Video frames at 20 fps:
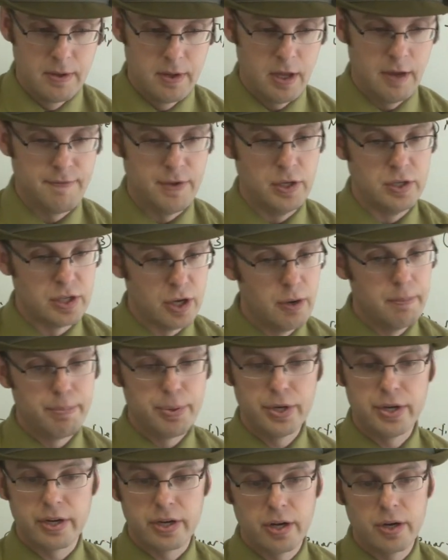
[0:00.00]
If you don't
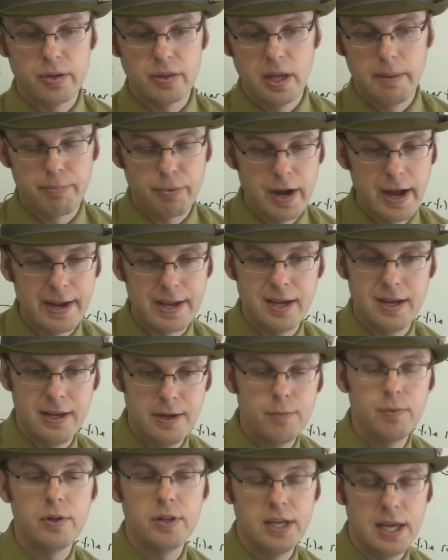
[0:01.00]
put a curly bracket,
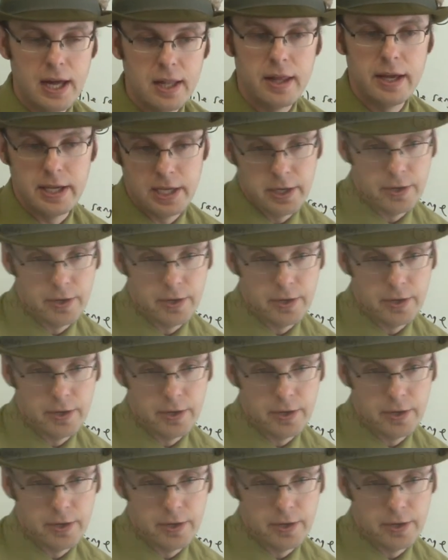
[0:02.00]
it will yell at